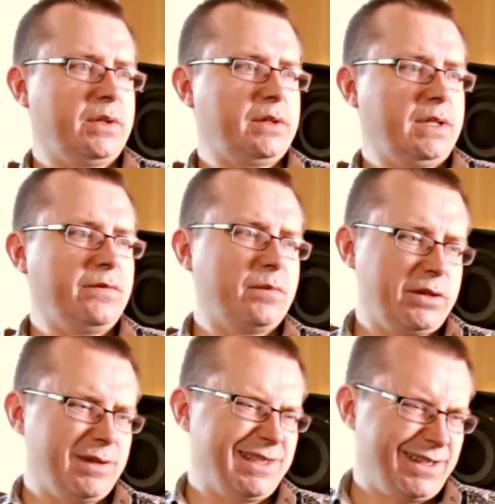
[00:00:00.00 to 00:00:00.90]
But even
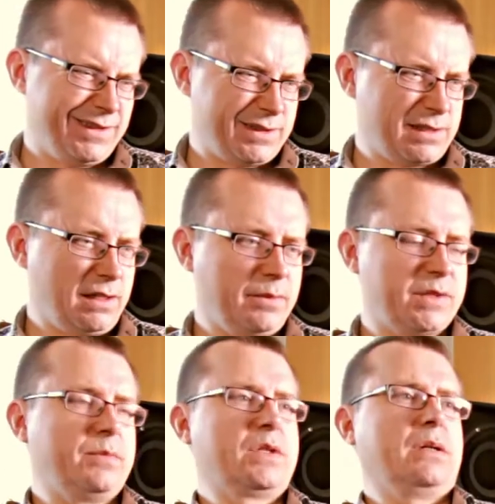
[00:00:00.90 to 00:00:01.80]
when you align the time,
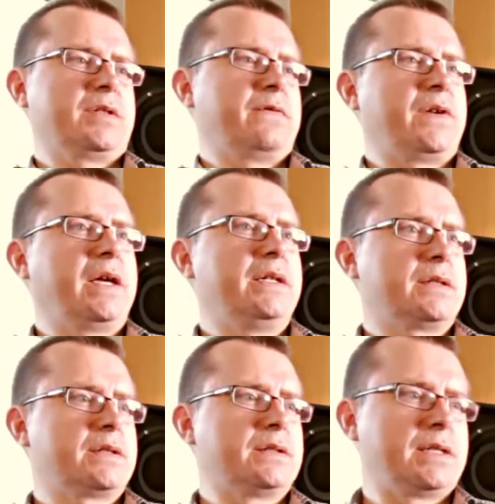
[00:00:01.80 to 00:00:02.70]
sometimes the phase
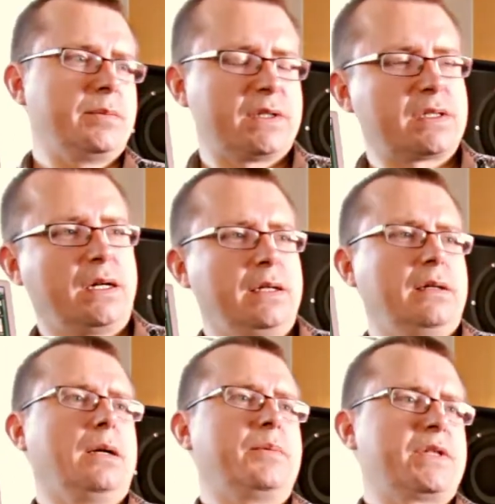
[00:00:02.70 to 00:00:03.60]
doesn't seem to tighten up.